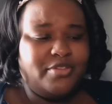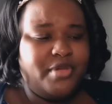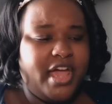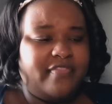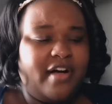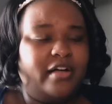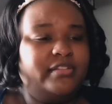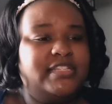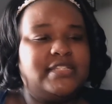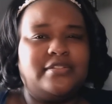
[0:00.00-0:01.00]
You have
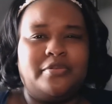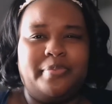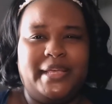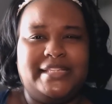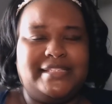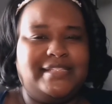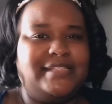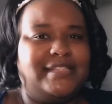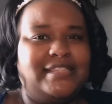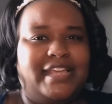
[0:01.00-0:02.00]
all these little
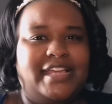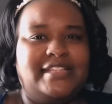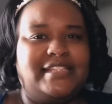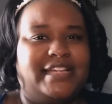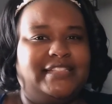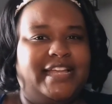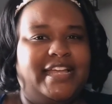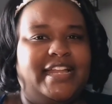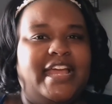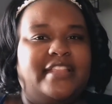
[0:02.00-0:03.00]
pieces and things like
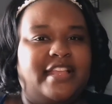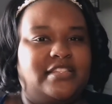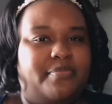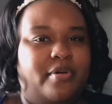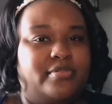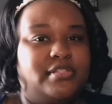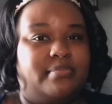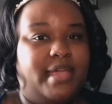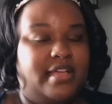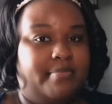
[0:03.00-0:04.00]
that that's supposed to
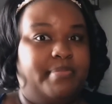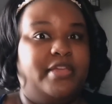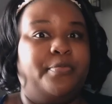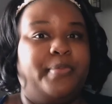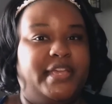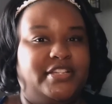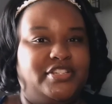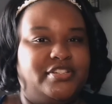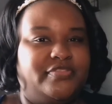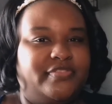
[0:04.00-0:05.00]
make a bigger
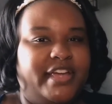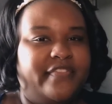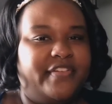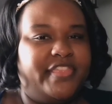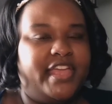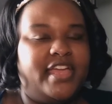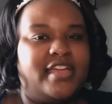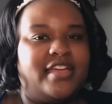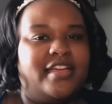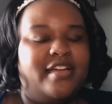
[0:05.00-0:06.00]
picture for
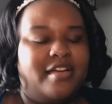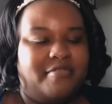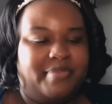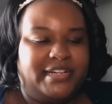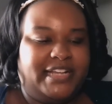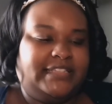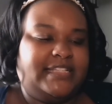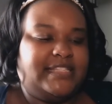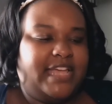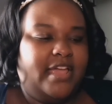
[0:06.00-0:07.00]
everything, but at
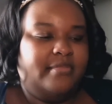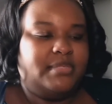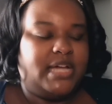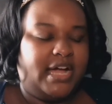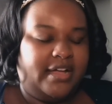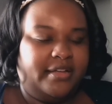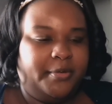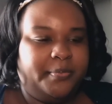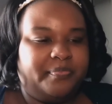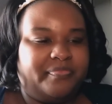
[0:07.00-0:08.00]
the same
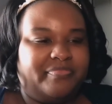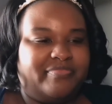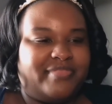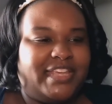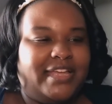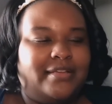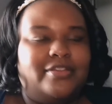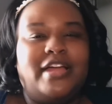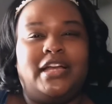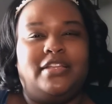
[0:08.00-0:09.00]
time,
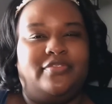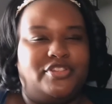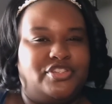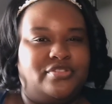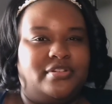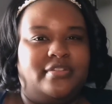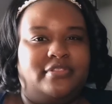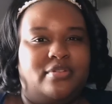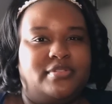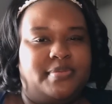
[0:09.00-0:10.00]
you're not even sure
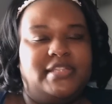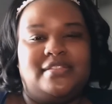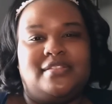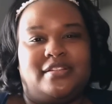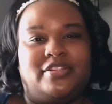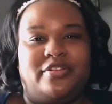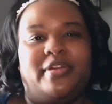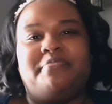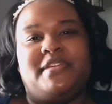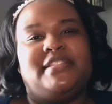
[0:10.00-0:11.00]
if those pieces are the
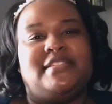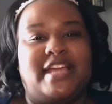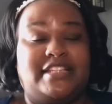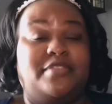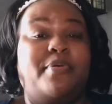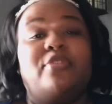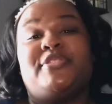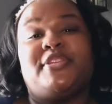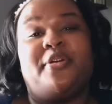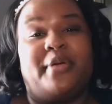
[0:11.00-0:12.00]
correct pieces that's
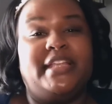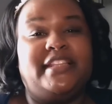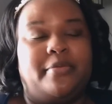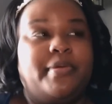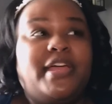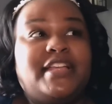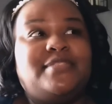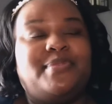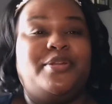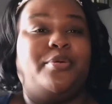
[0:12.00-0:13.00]
supposed to go in there,
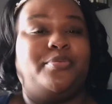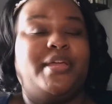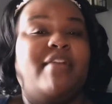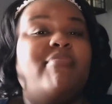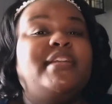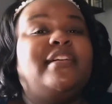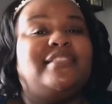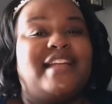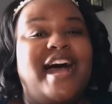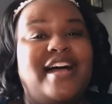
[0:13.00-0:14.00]
because we
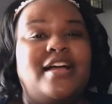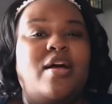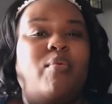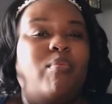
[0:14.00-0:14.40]
are not